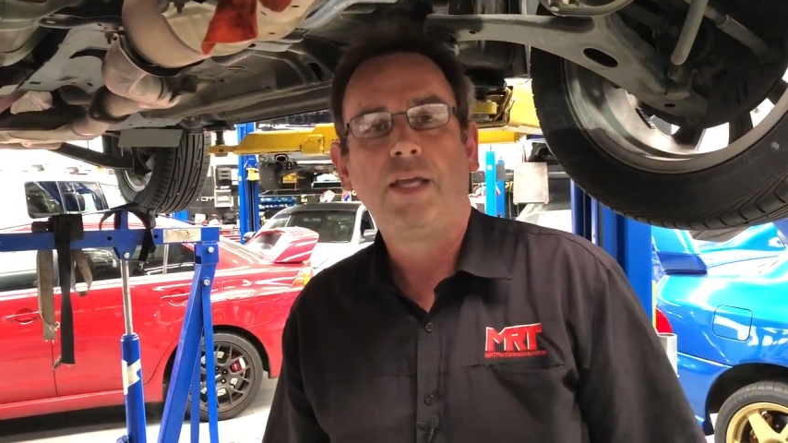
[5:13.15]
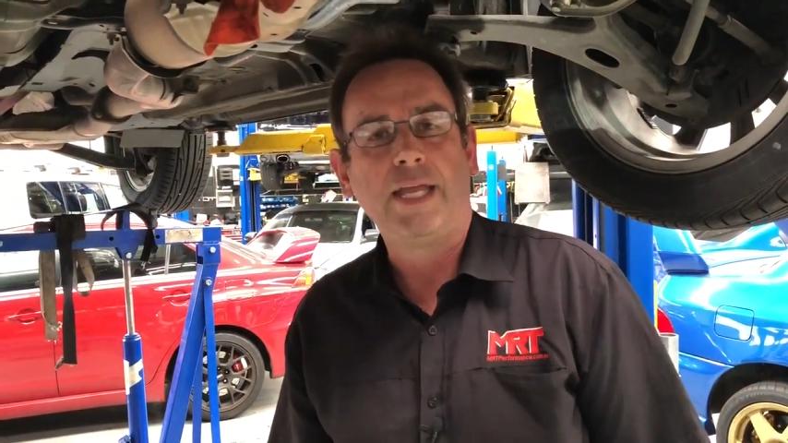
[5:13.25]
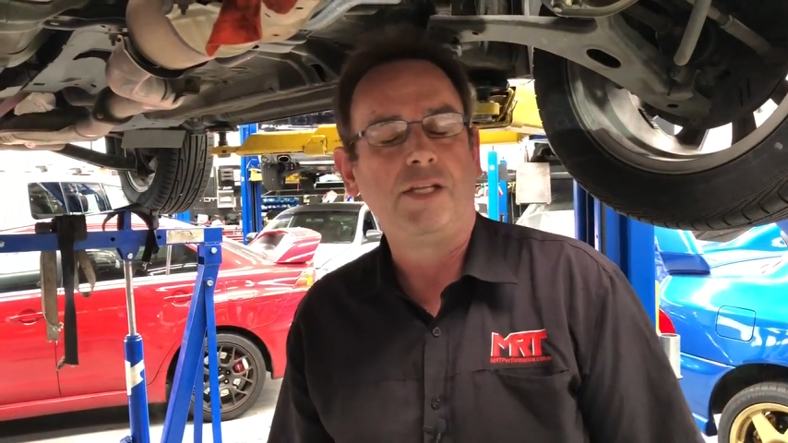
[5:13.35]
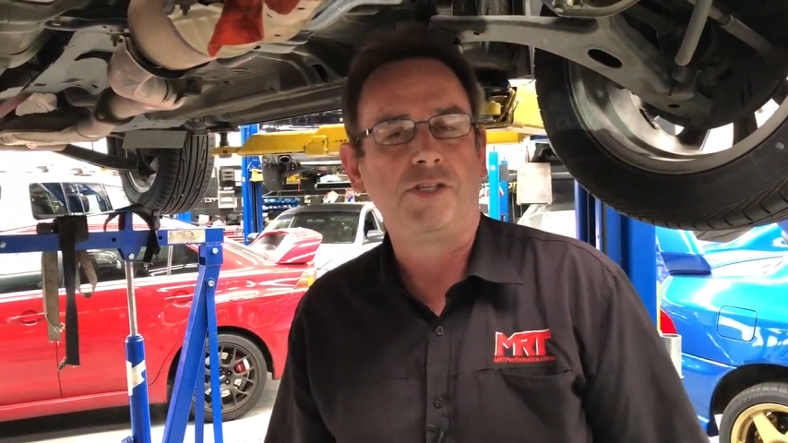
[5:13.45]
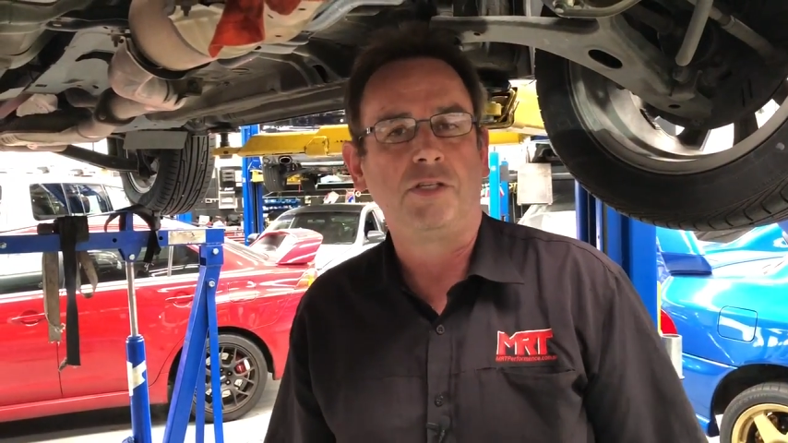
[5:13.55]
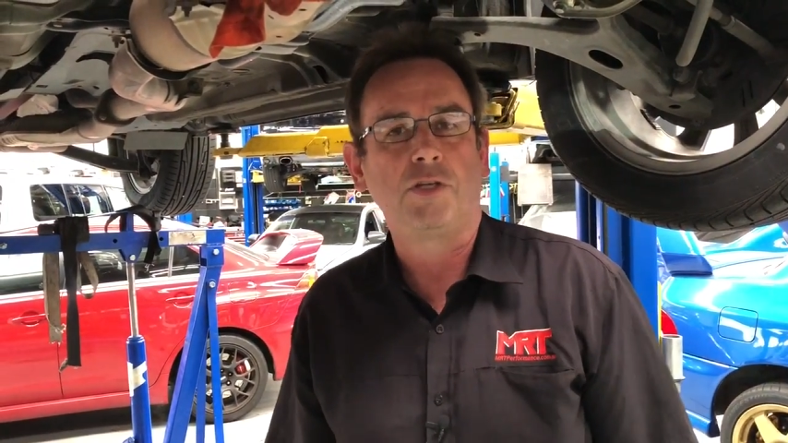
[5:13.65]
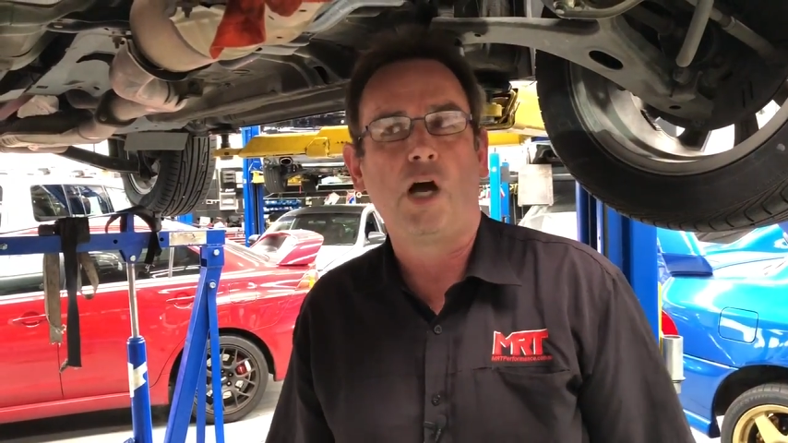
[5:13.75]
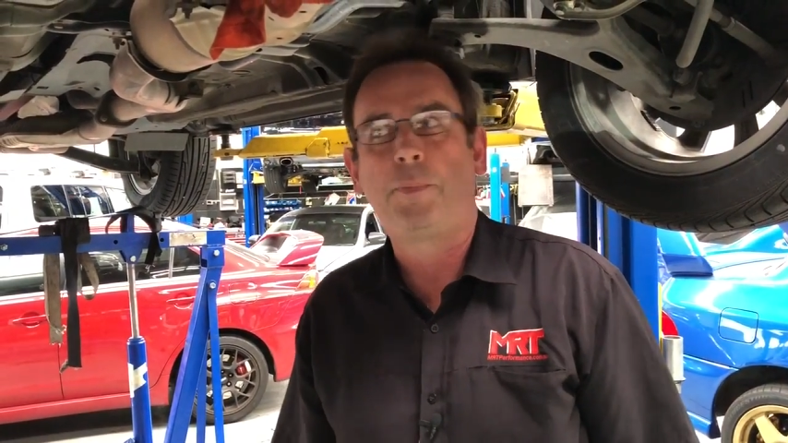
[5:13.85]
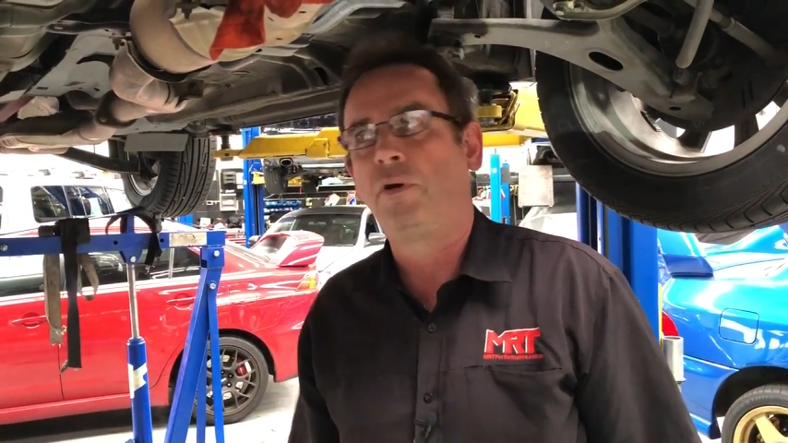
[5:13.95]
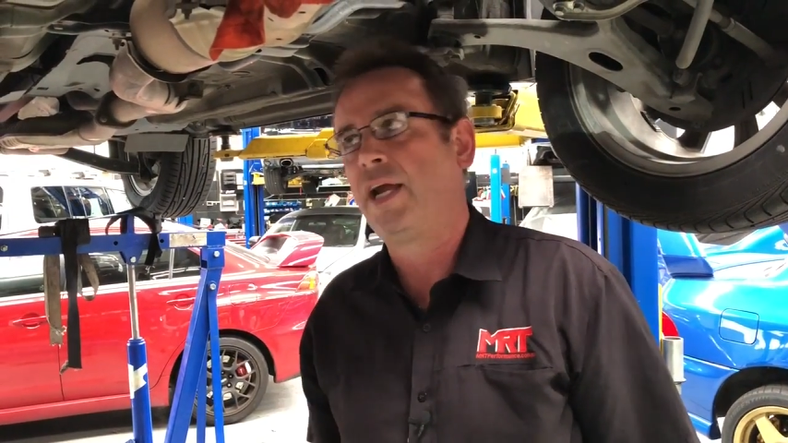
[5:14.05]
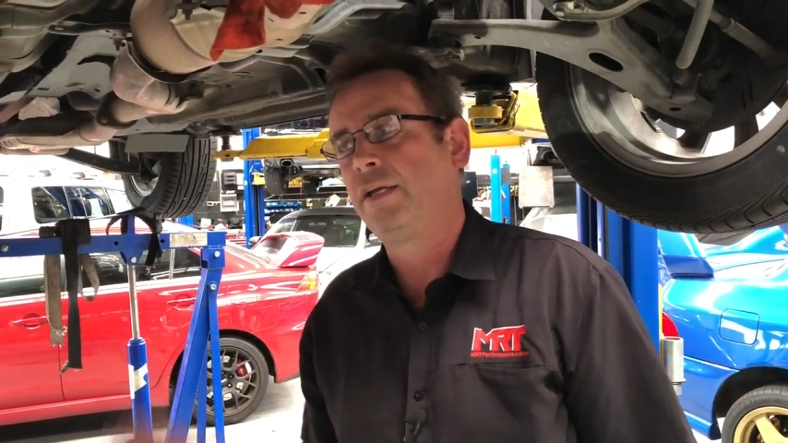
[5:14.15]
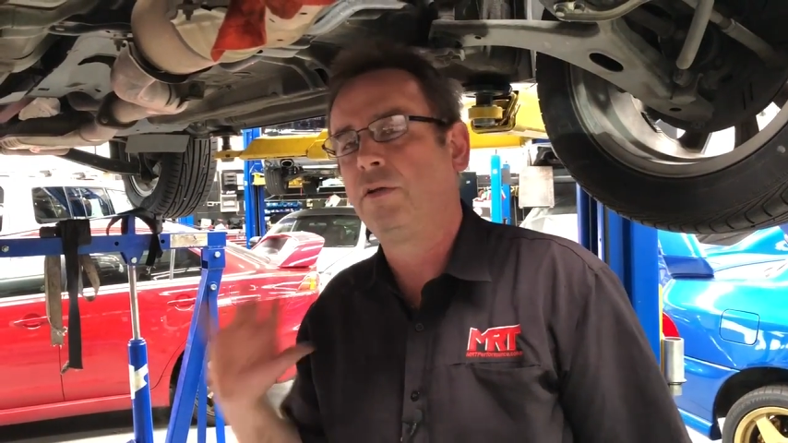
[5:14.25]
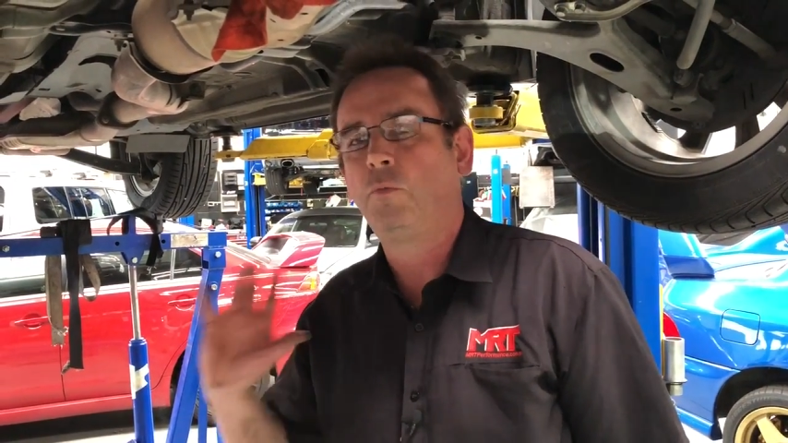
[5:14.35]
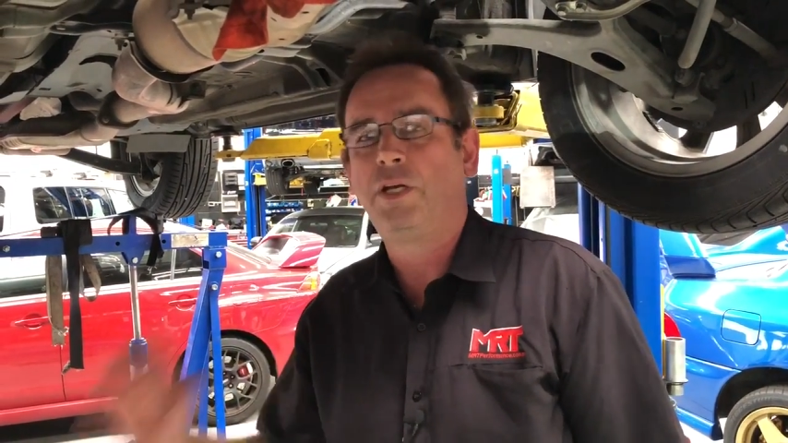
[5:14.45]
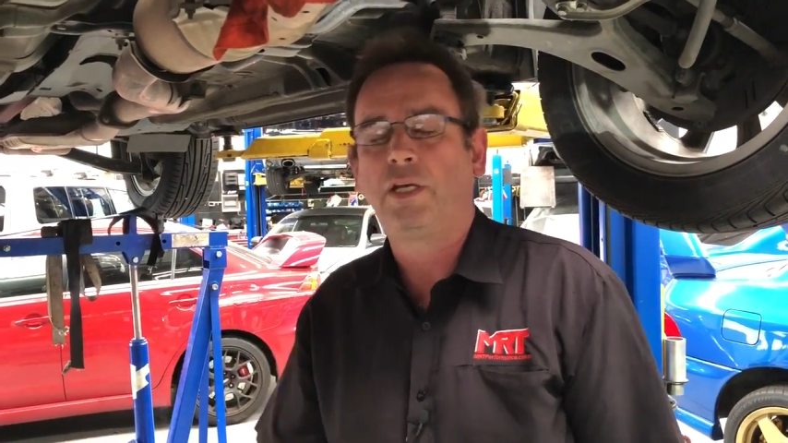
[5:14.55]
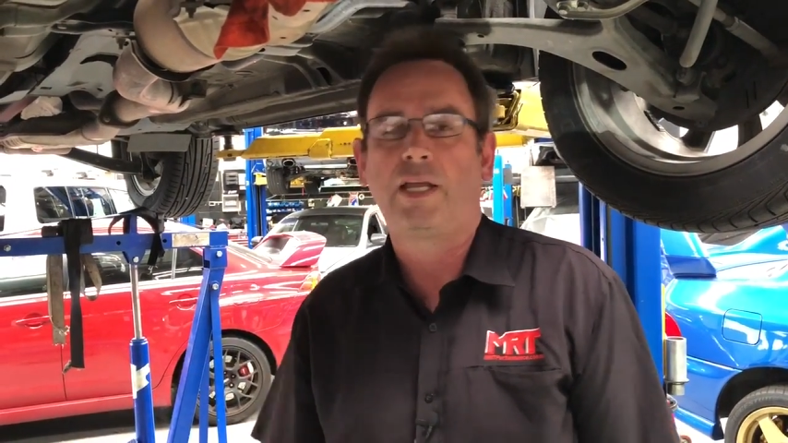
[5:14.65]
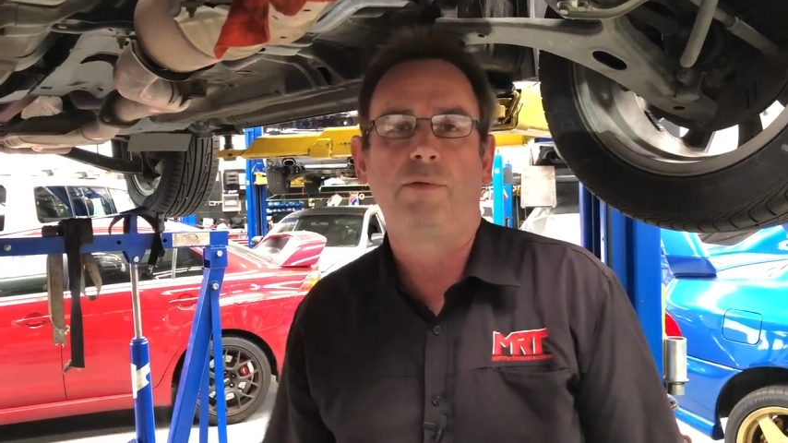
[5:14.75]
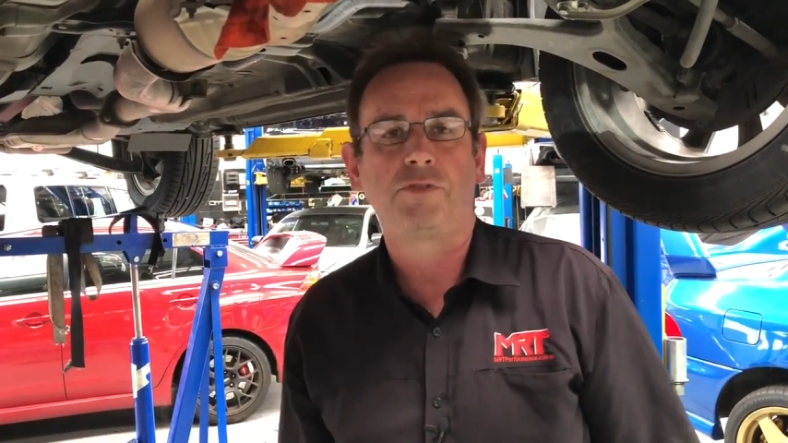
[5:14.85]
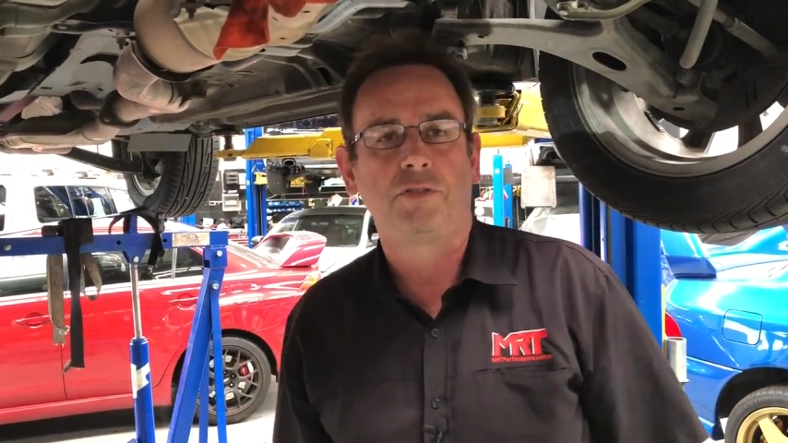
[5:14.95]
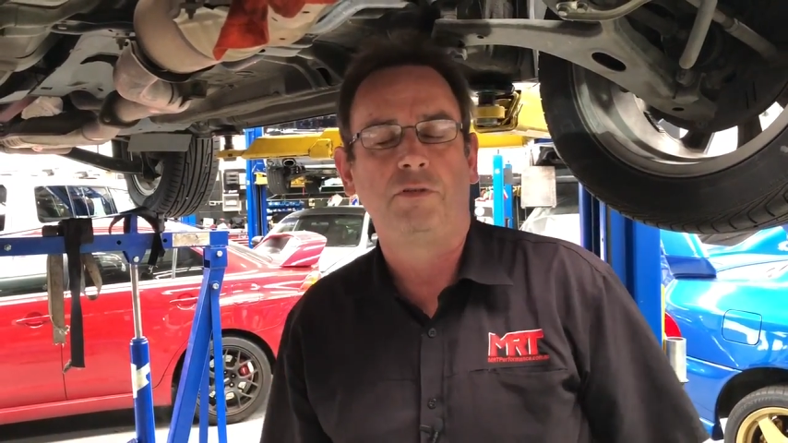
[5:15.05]
engines operate when it
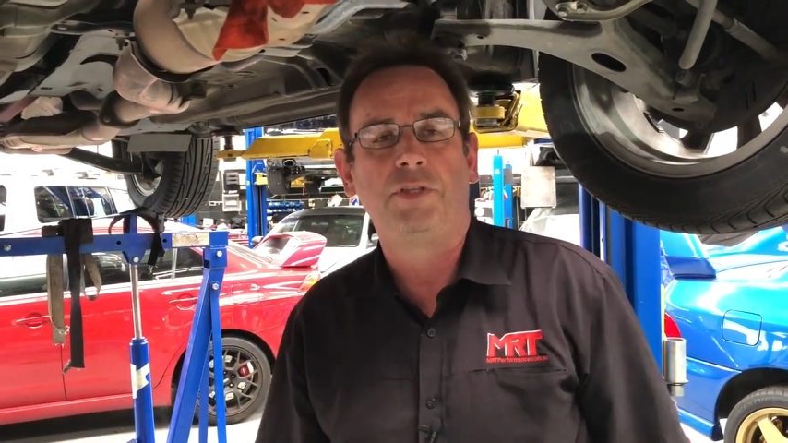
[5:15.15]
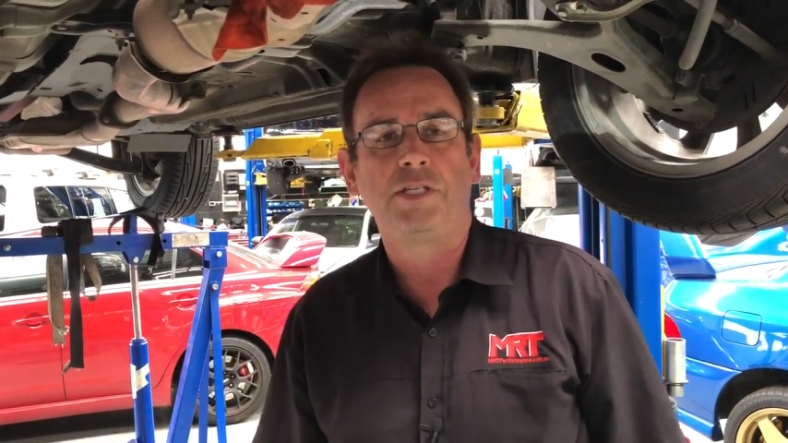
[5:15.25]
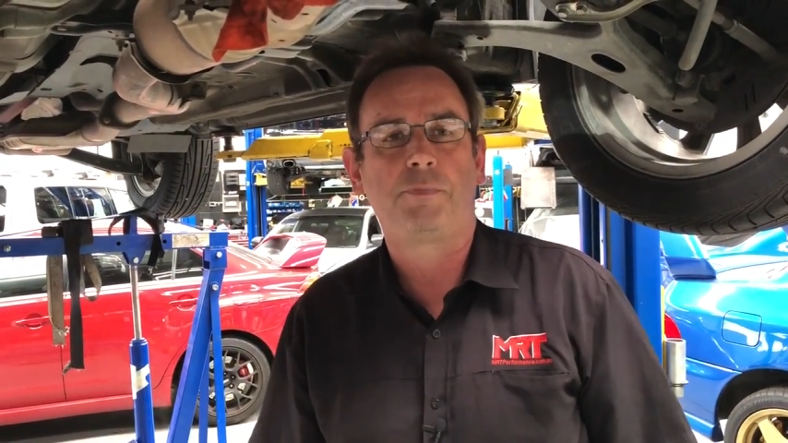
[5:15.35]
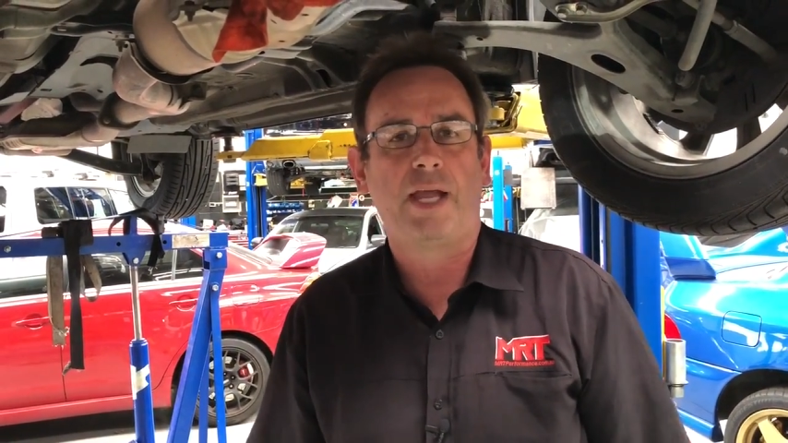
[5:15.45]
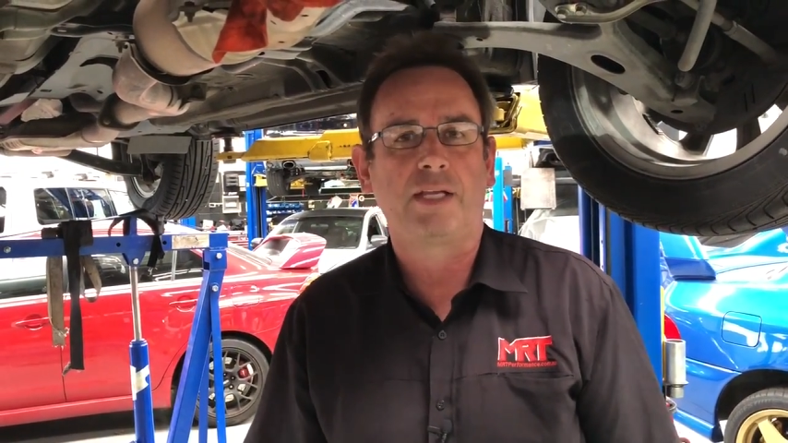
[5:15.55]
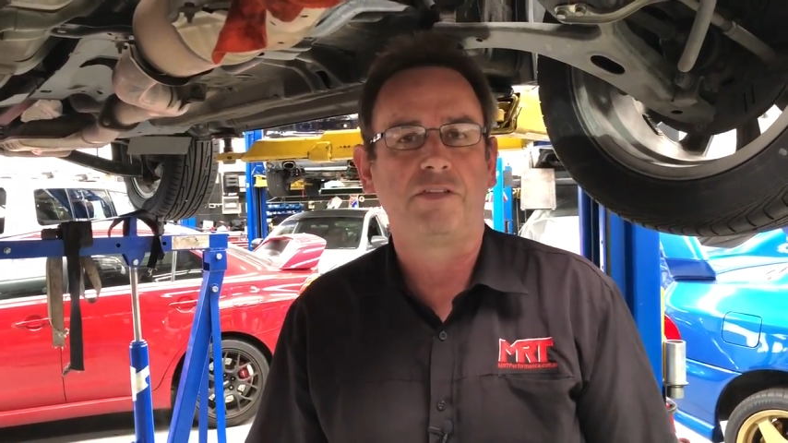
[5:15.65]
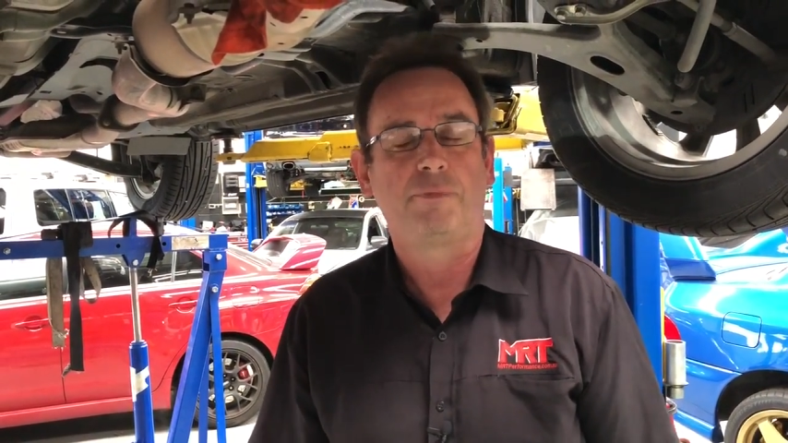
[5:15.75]
comes to this package